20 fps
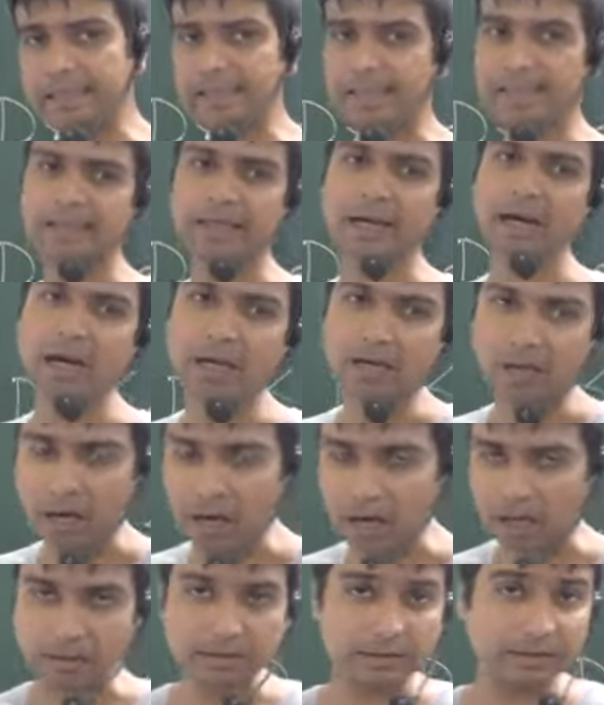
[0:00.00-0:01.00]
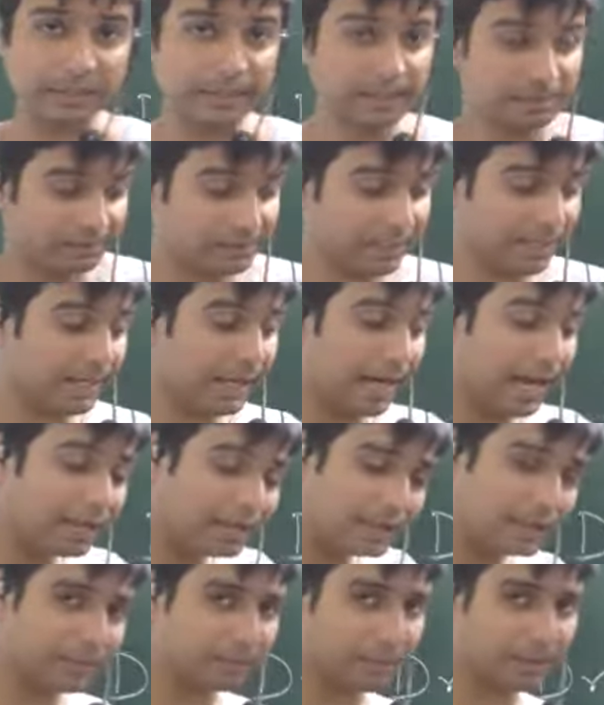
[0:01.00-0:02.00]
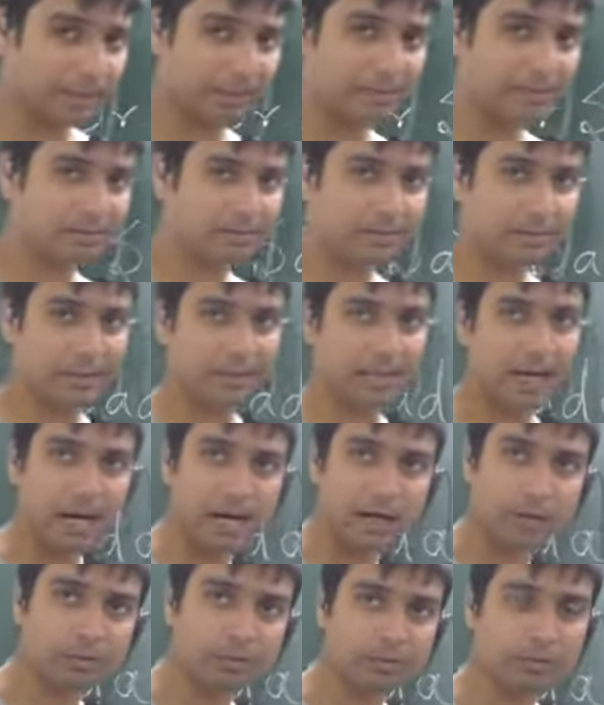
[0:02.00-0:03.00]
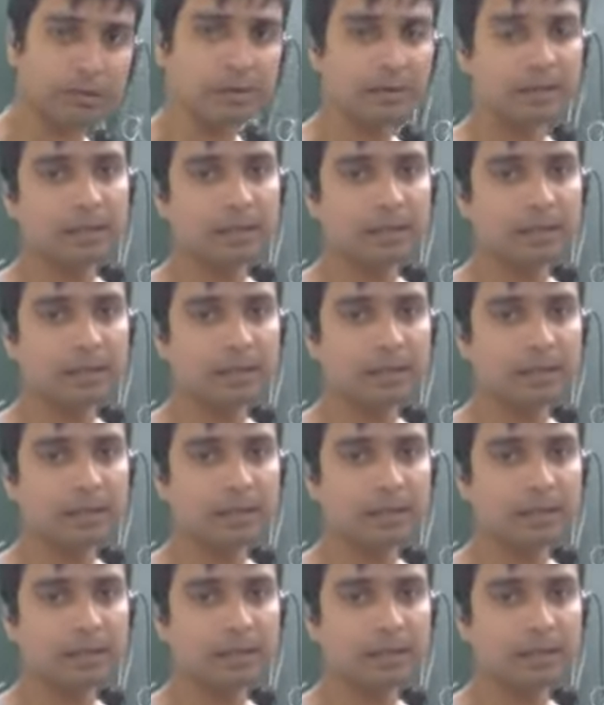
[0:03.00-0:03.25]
at their place and house,